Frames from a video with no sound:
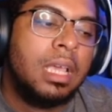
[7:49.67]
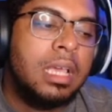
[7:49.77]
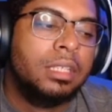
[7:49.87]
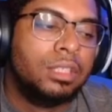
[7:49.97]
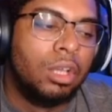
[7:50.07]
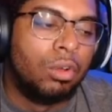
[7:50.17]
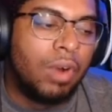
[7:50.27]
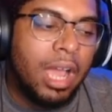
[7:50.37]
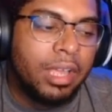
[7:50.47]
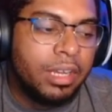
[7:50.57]
So
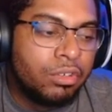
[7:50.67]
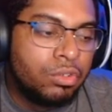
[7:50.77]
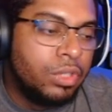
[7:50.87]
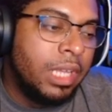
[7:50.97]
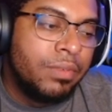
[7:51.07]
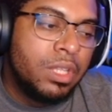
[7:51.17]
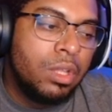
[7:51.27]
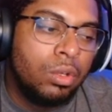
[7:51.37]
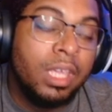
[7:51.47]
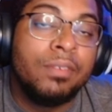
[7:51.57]
Rocket and Groot, even
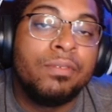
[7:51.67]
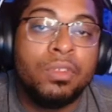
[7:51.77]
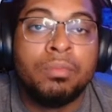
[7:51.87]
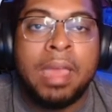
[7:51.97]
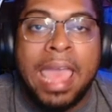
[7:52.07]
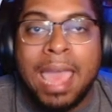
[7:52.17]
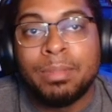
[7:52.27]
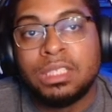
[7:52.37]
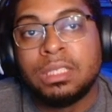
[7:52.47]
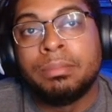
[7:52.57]
though if you
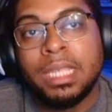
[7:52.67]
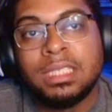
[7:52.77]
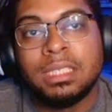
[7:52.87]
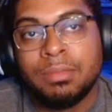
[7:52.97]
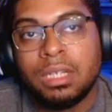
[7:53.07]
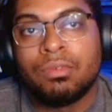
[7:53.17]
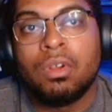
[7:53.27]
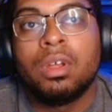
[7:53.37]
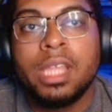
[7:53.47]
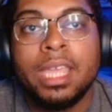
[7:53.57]
happen to place him in the
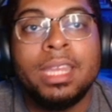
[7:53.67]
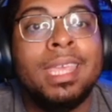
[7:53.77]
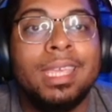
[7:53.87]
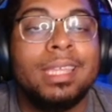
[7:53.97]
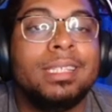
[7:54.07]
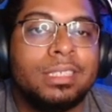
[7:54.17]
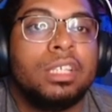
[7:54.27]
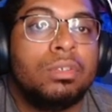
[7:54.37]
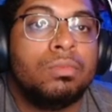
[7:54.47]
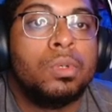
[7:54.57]
wrong lane, he can
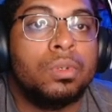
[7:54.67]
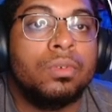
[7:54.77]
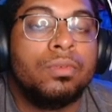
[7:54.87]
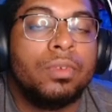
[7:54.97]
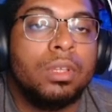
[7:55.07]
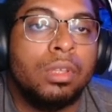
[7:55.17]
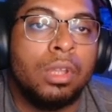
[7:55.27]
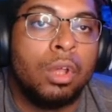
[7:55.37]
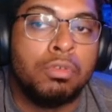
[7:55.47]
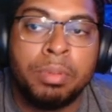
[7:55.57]
still move. You
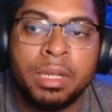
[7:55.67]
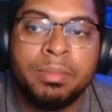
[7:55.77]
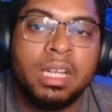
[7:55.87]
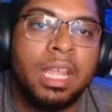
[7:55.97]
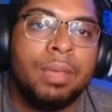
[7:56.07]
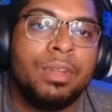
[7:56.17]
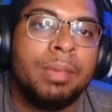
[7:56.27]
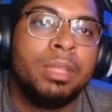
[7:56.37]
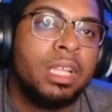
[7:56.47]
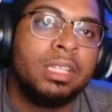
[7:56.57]
know, you put him in a lane with
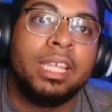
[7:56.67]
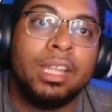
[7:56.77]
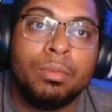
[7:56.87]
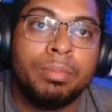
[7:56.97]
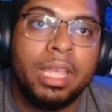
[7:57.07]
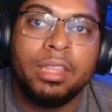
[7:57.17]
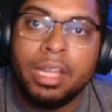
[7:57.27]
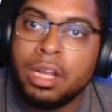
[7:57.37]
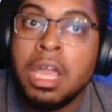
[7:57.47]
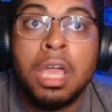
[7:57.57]
Nebula, they don't play
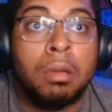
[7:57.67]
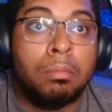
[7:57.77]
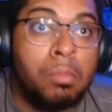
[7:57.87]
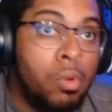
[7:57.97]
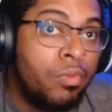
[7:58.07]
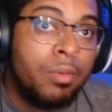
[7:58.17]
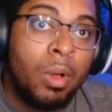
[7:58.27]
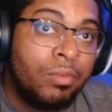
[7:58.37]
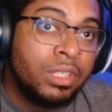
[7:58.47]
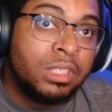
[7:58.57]
there, move him
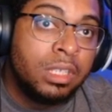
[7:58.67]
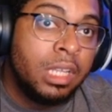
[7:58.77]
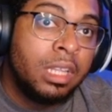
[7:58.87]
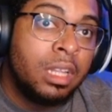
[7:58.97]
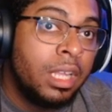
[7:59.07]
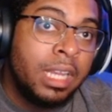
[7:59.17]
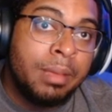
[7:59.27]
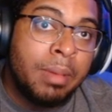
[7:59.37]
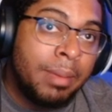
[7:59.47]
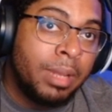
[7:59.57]
over to another lane
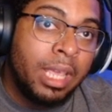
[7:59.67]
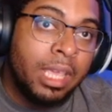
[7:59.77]
they might play in,